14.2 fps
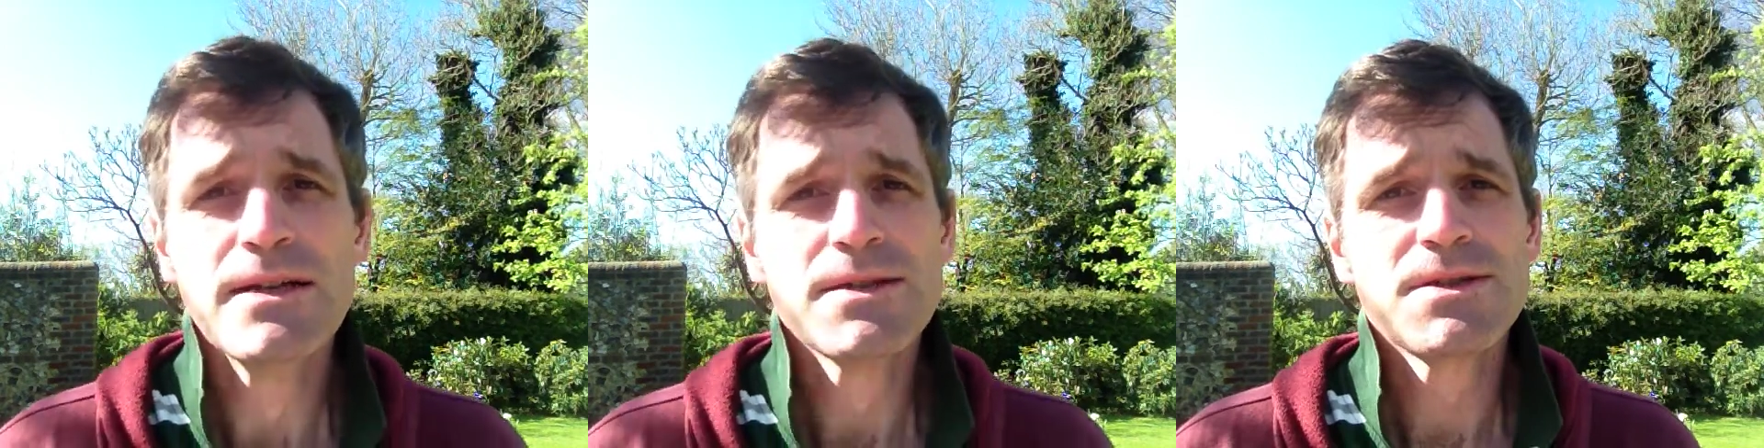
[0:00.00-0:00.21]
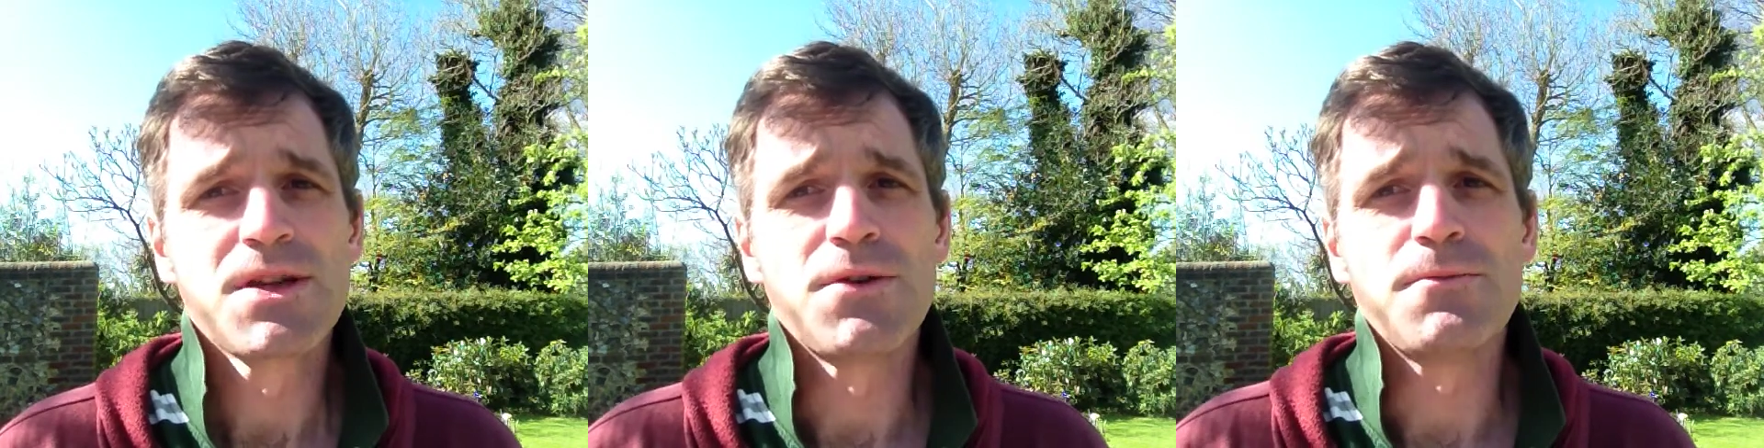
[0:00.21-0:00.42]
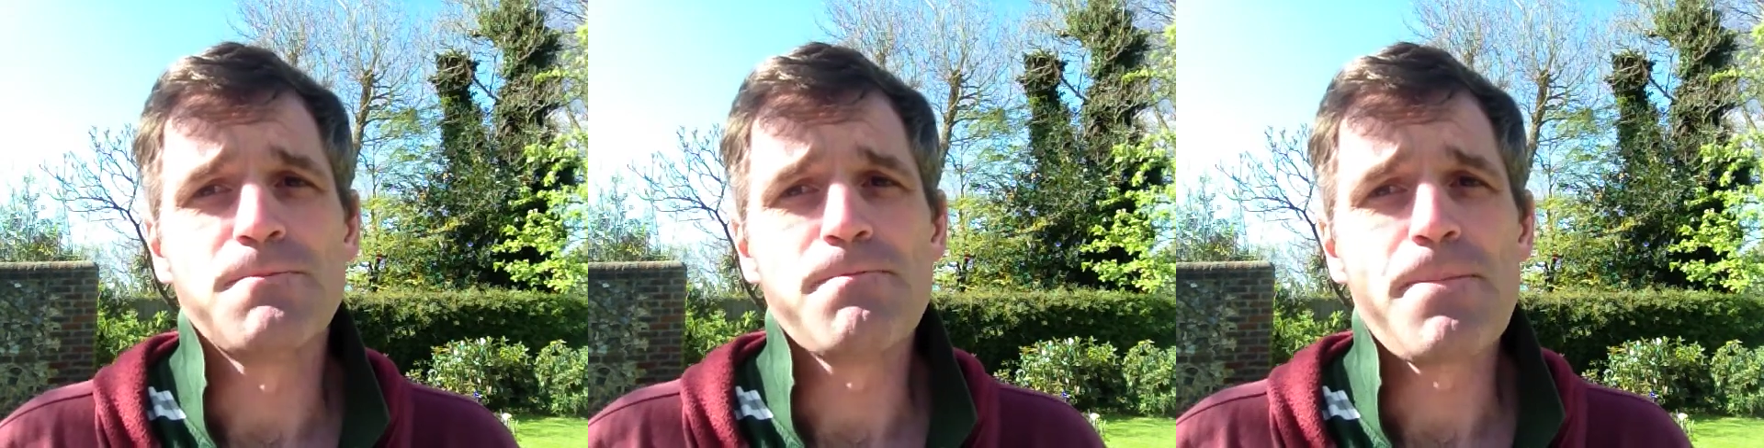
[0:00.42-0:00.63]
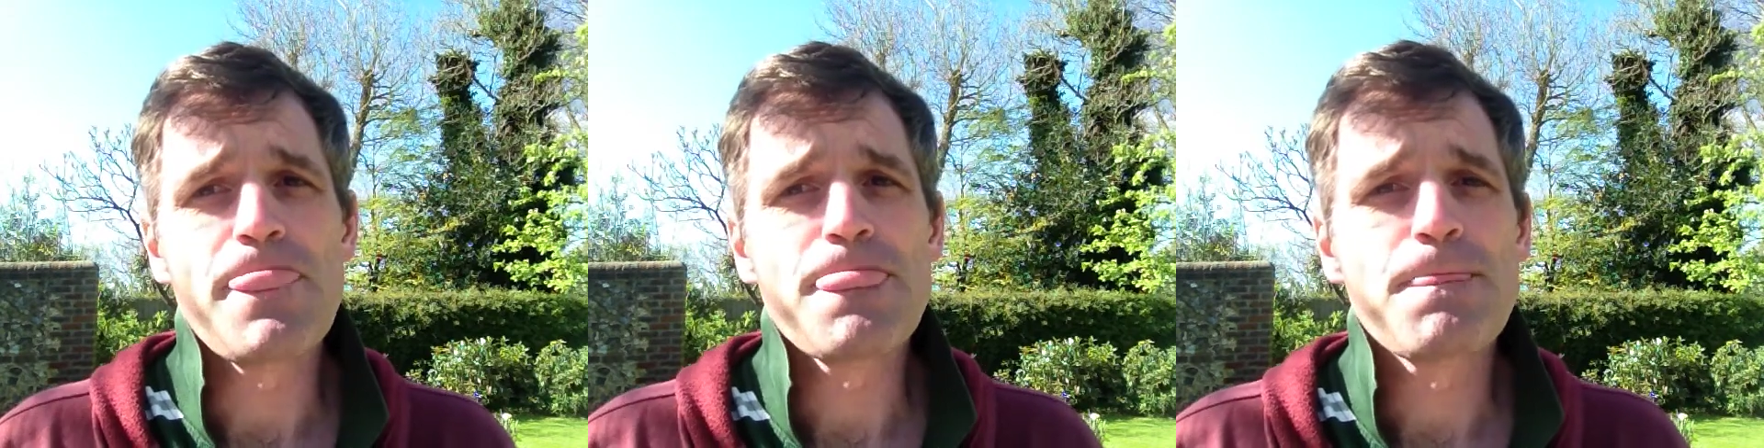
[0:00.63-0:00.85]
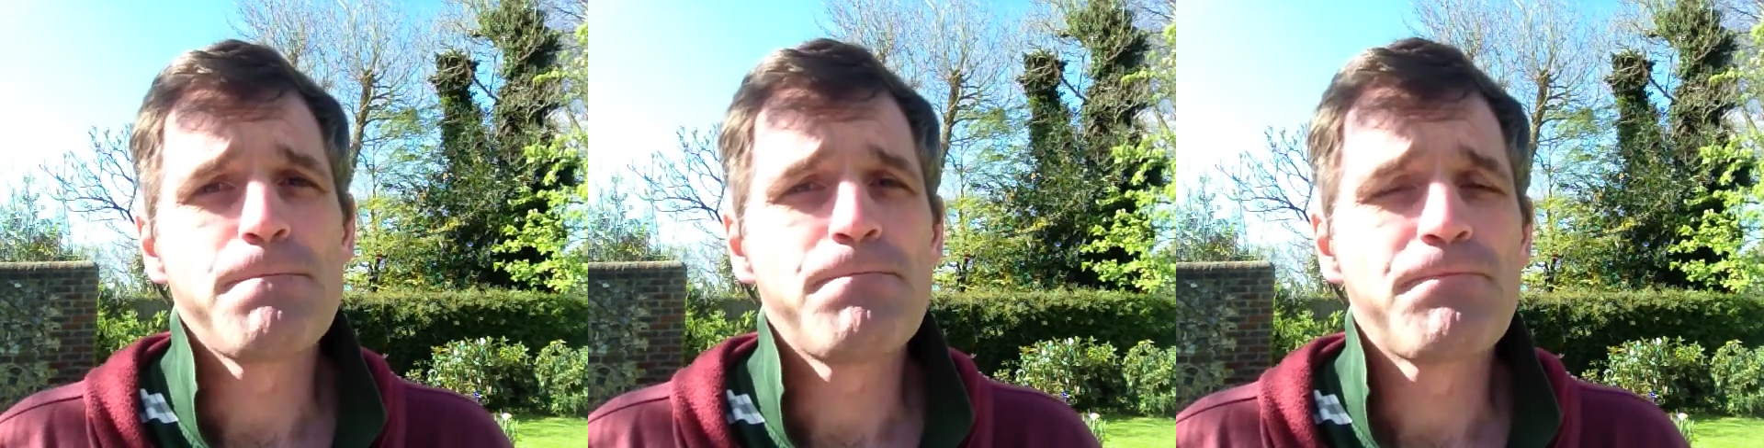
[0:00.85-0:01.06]
So
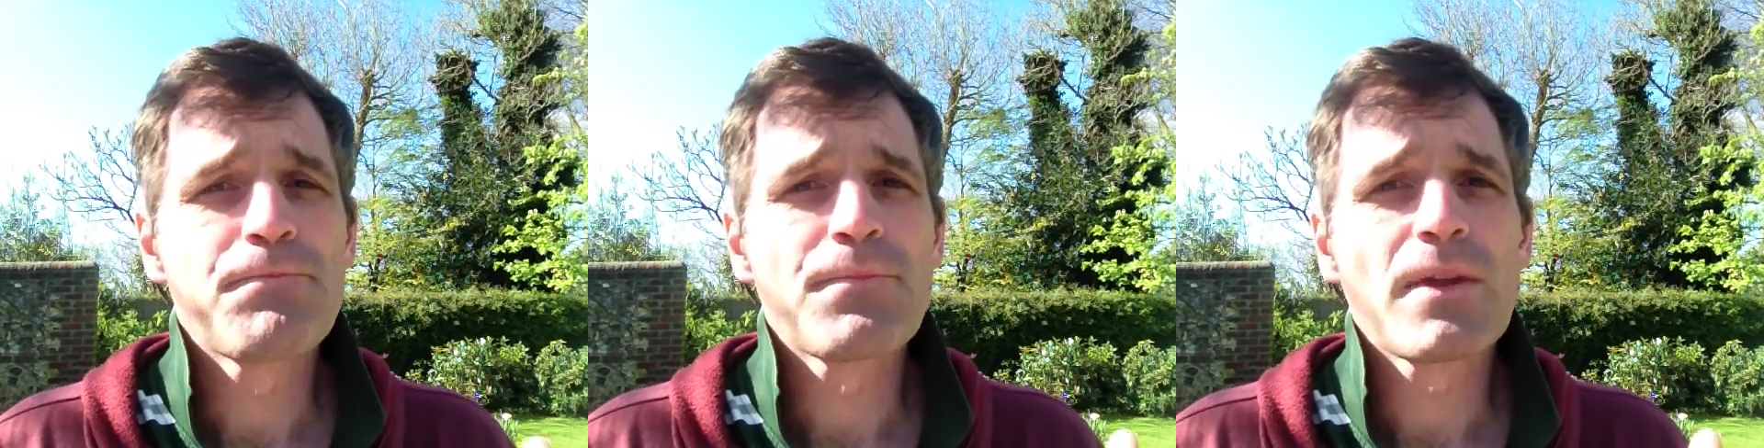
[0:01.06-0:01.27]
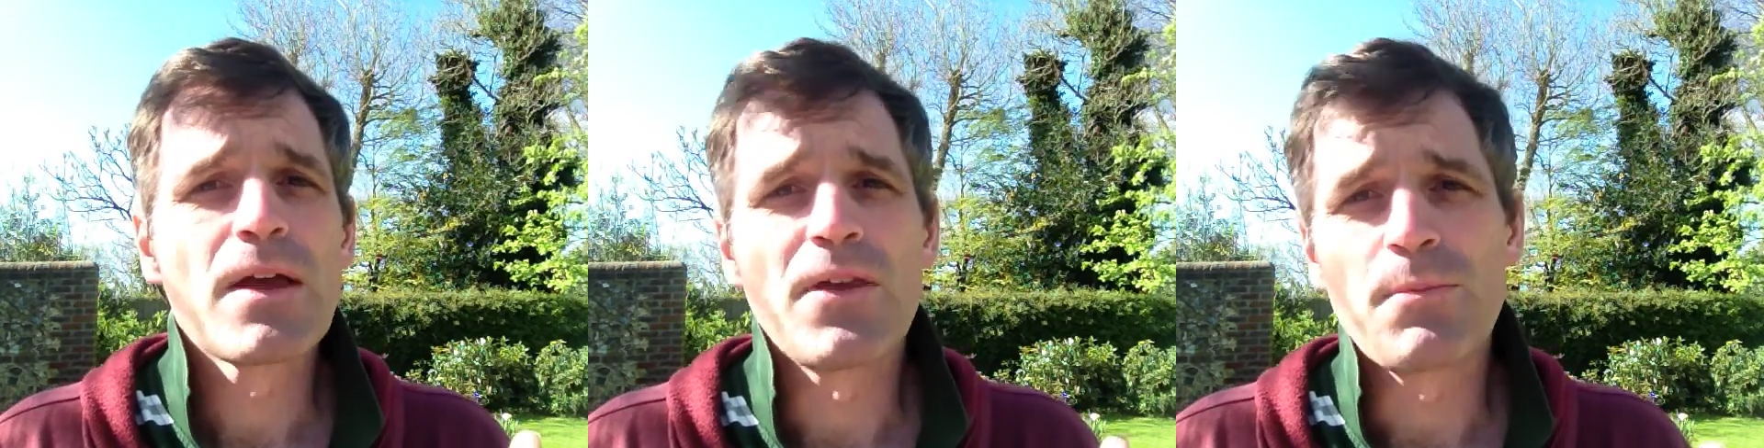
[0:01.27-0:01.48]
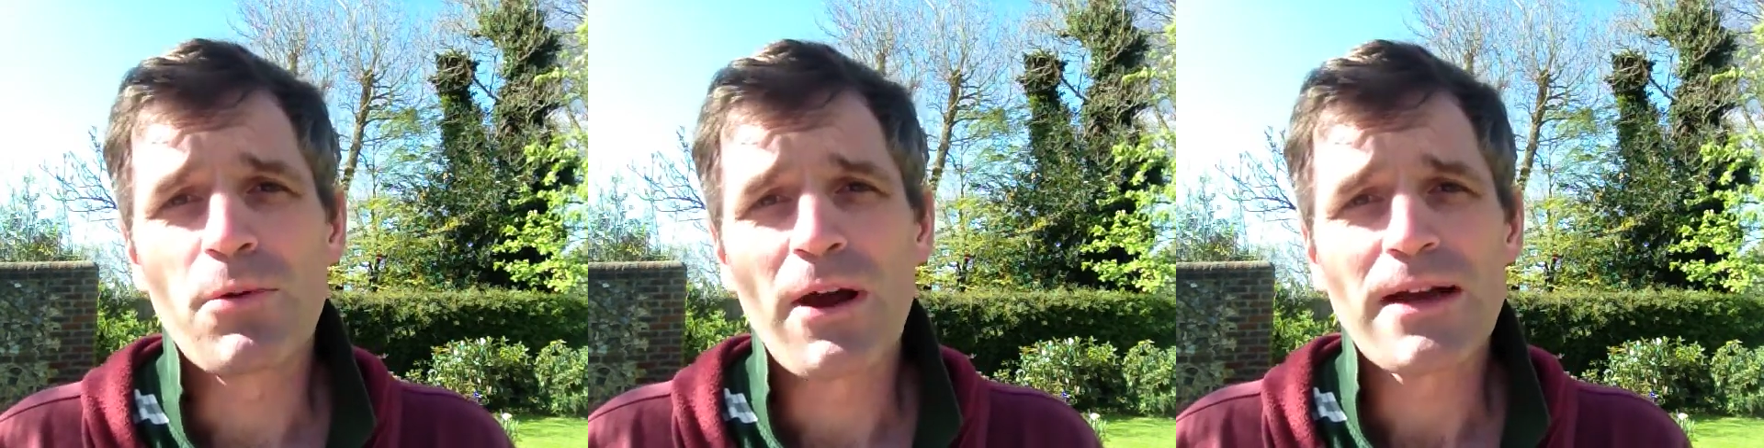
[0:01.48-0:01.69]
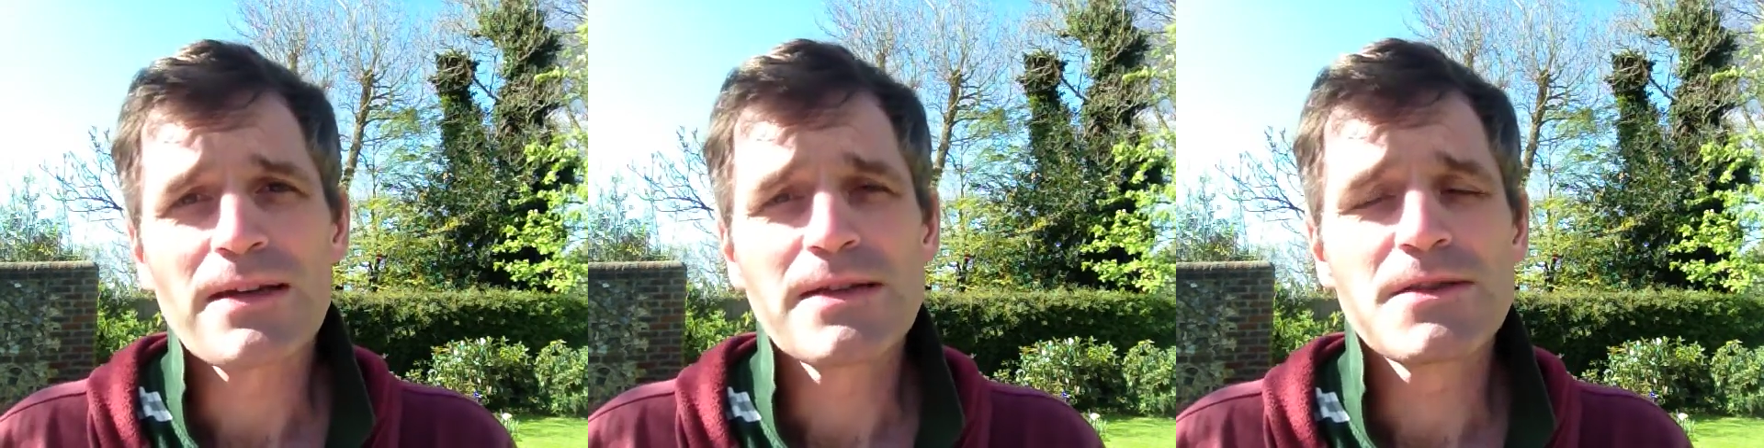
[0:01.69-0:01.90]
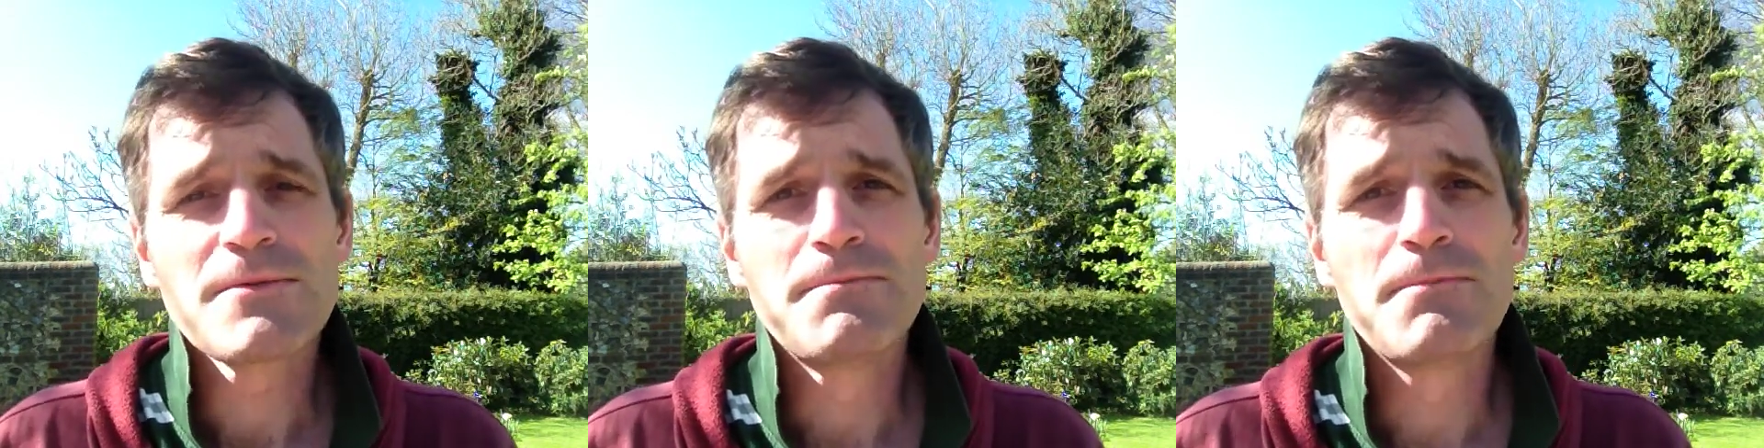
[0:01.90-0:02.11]
the
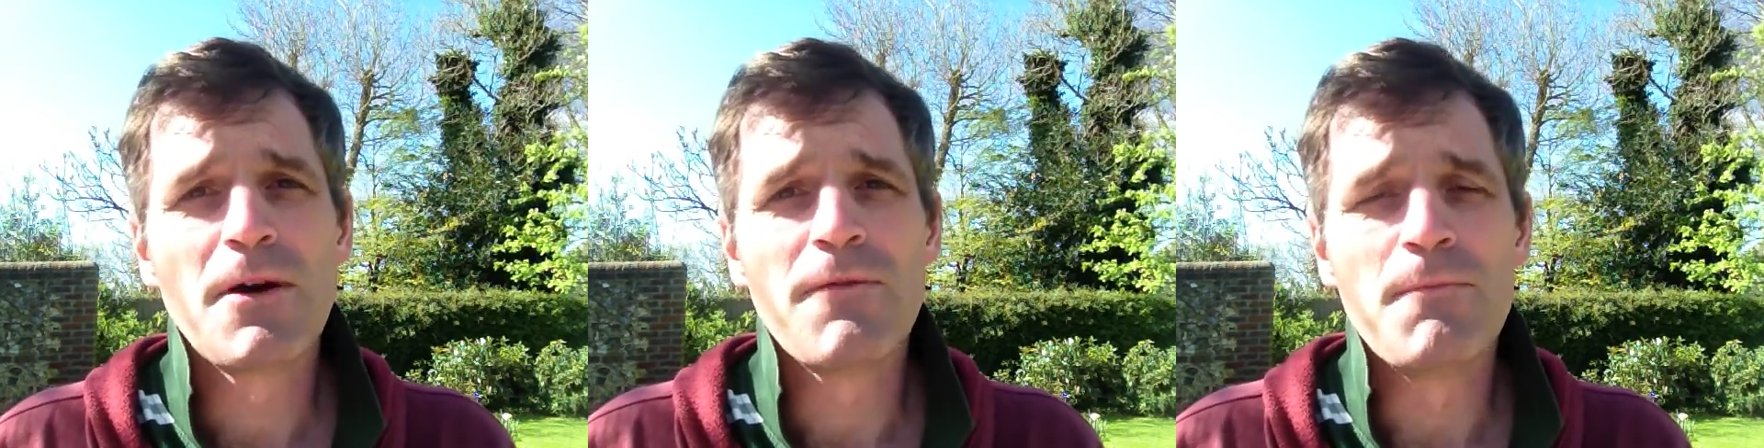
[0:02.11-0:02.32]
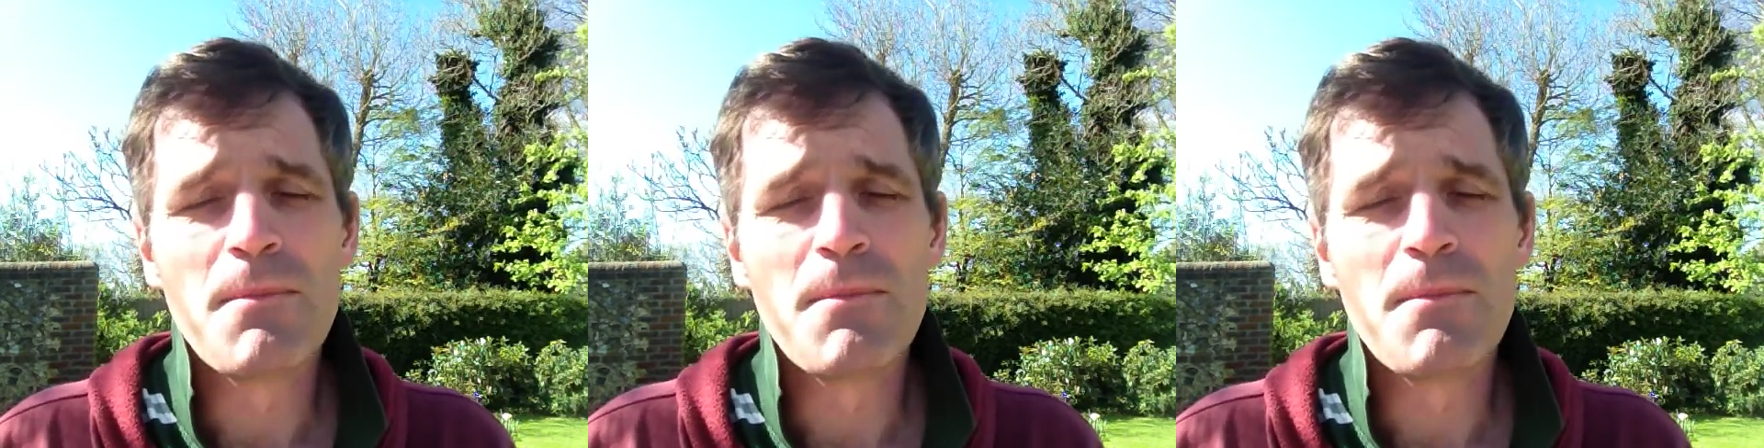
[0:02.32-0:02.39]
practice of